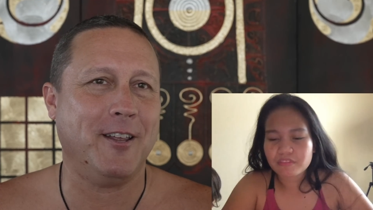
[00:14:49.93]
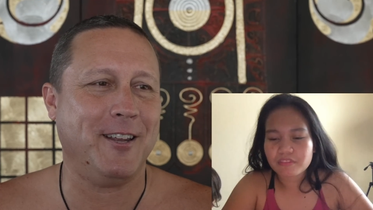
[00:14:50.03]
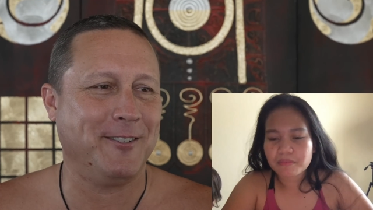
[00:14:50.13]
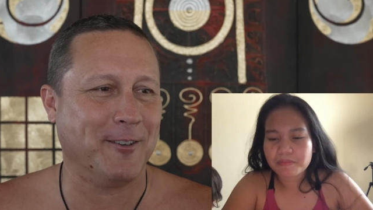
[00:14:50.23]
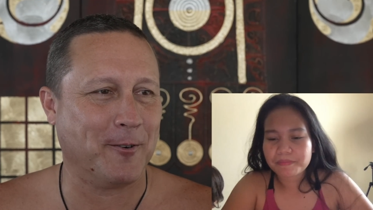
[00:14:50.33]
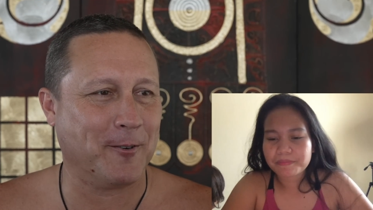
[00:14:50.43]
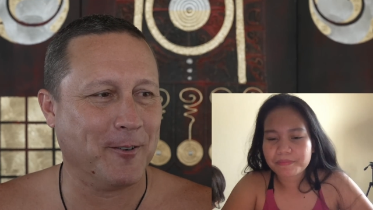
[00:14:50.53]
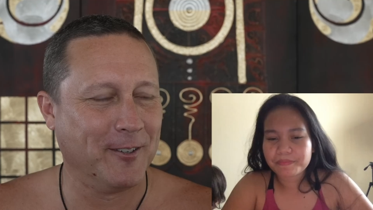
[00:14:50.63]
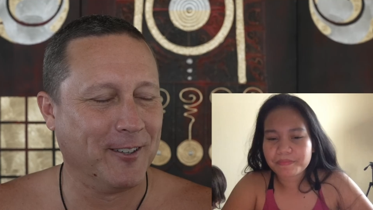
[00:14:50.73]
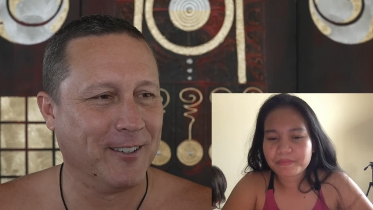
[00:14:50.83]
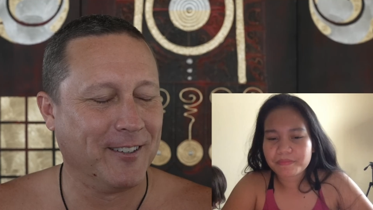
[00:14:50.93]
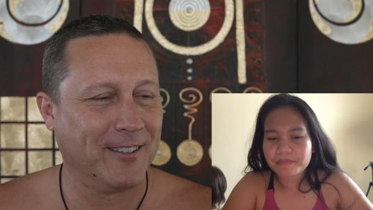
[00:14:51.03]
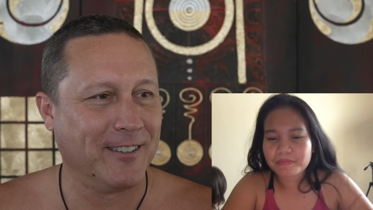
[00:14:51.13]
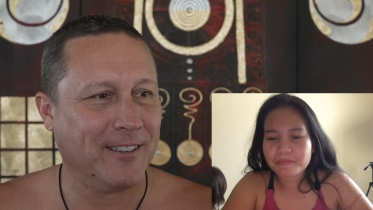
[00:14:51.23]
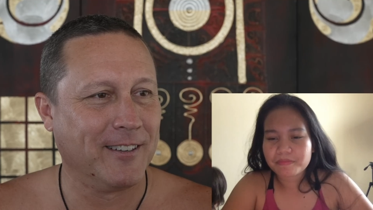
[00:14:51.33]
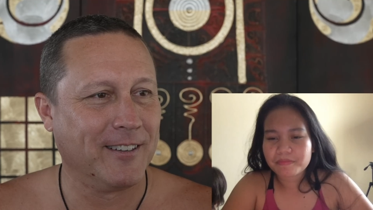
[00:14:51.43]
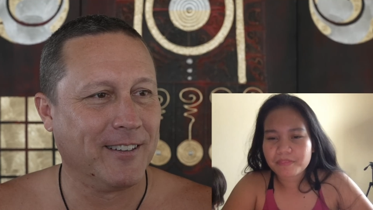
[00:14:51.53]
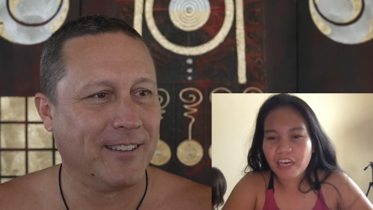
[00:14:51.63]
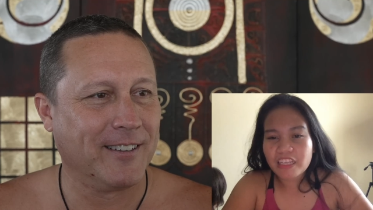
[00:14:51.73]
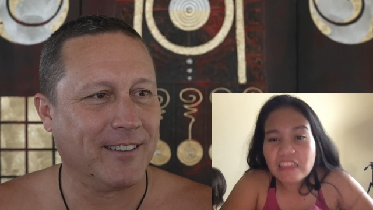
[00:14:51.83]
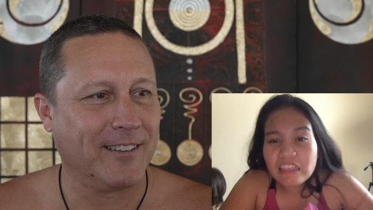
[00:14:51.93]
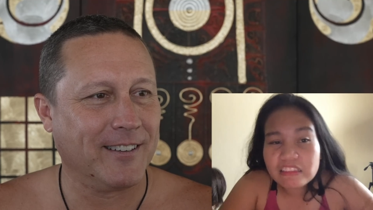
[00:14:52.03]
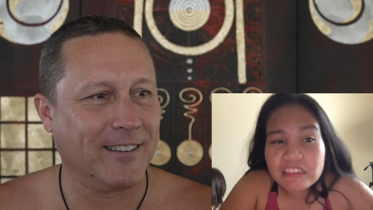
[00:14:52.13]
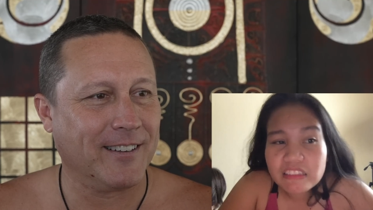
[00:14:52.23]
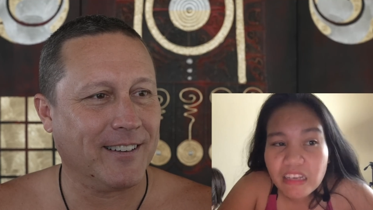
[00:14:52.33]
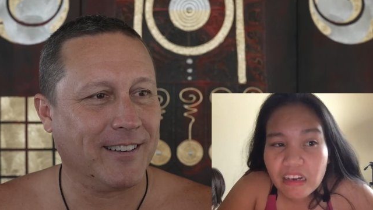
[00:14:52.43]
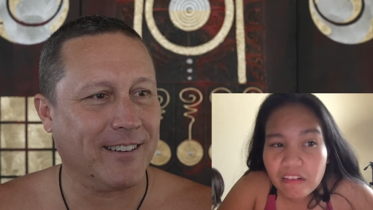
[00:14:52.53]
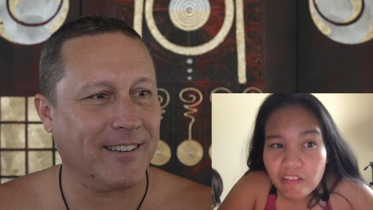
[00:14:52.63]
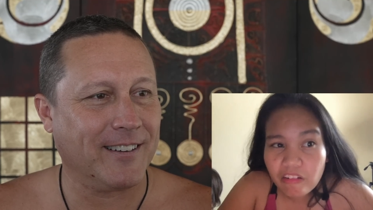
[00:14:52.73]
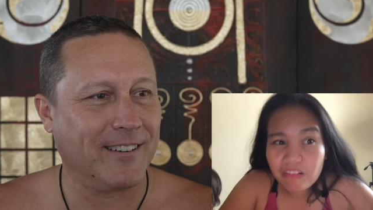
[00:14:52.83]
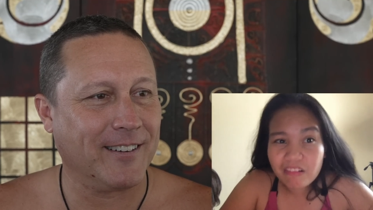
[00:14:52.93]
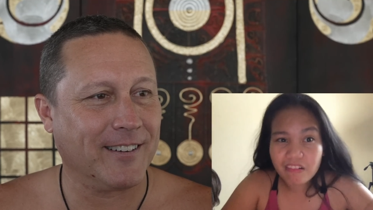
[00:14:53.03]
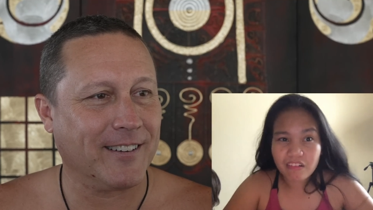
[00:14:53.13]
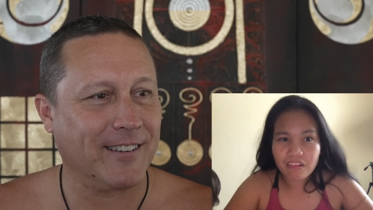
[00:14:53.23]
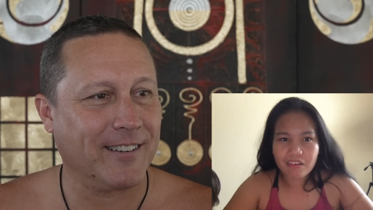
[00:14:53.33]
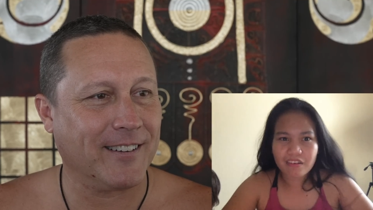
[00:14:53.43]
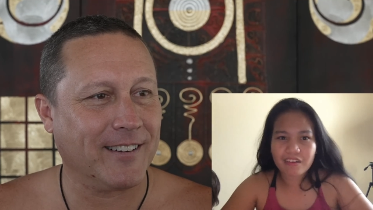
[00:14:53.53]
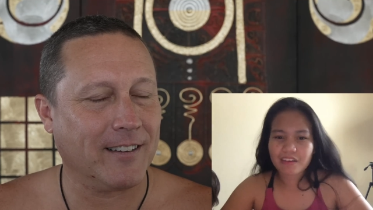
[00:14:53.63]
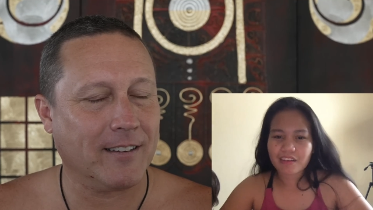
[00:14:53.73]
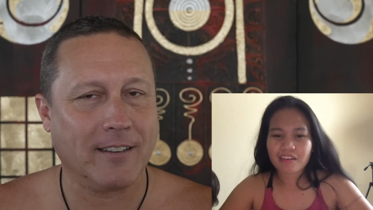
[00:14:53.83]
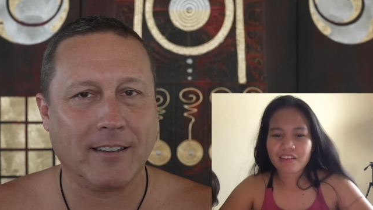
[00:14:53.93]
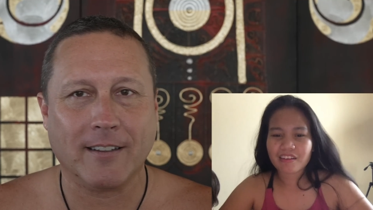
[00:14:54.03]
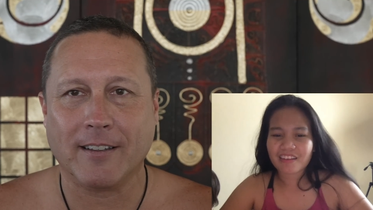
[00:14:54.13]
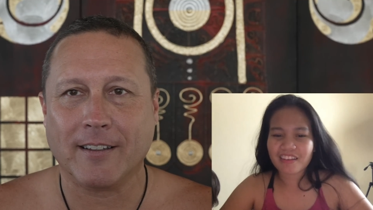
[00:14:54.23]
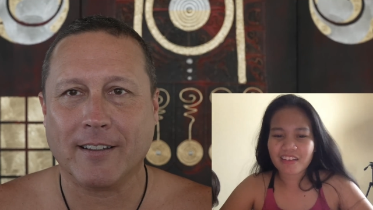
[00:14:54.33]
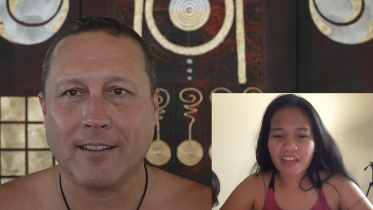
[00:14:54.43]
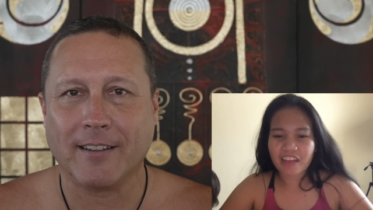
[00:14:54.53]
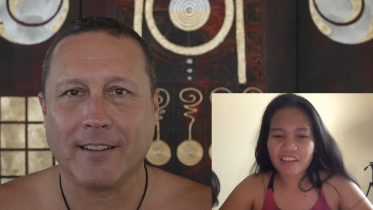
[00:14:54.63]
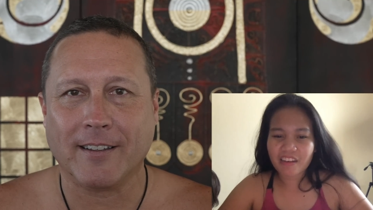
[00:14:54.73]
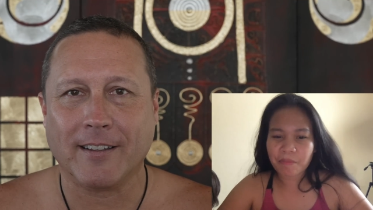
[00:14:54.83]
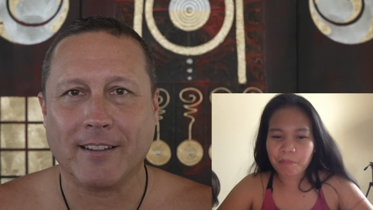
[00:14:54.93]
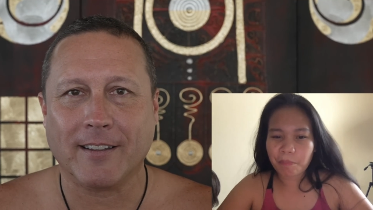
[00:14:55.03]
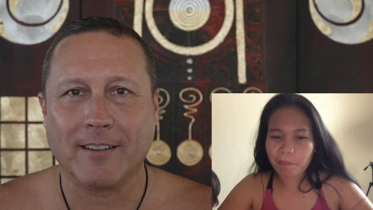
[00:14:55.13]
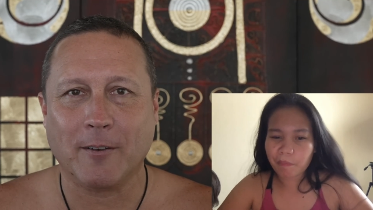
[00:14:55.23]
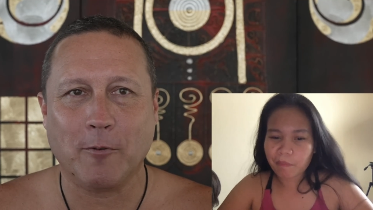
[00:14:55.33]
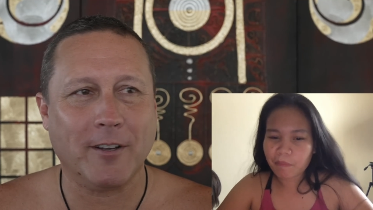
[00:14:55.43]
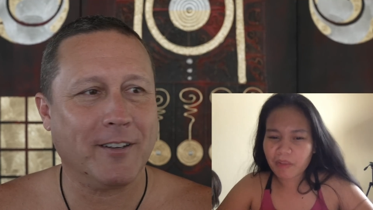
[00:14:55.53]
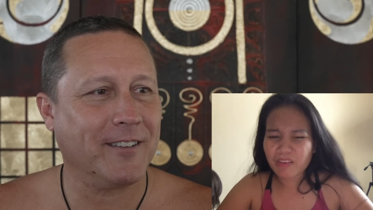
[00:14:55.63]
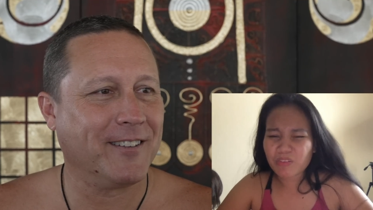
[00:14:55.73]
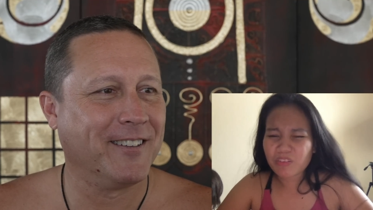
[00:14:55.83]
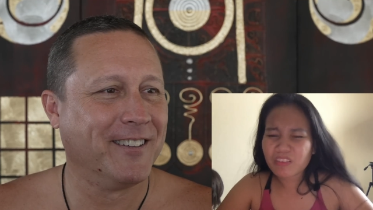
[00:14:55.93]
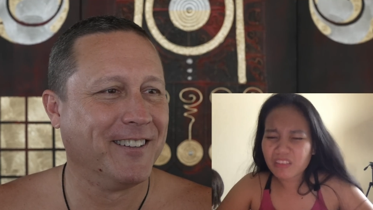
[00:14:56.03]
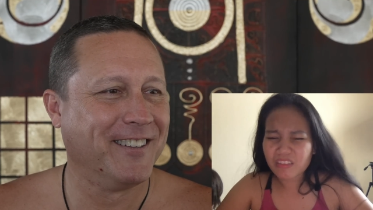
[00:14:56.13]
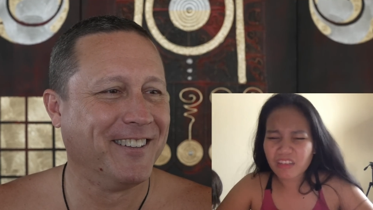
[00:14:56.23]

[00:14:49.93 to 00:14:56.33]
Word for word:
Speaker 1: days old.
Speaker 2: At least it's not cooked. I didn't.
Speaker 1: What? It
Speaker 2: could be.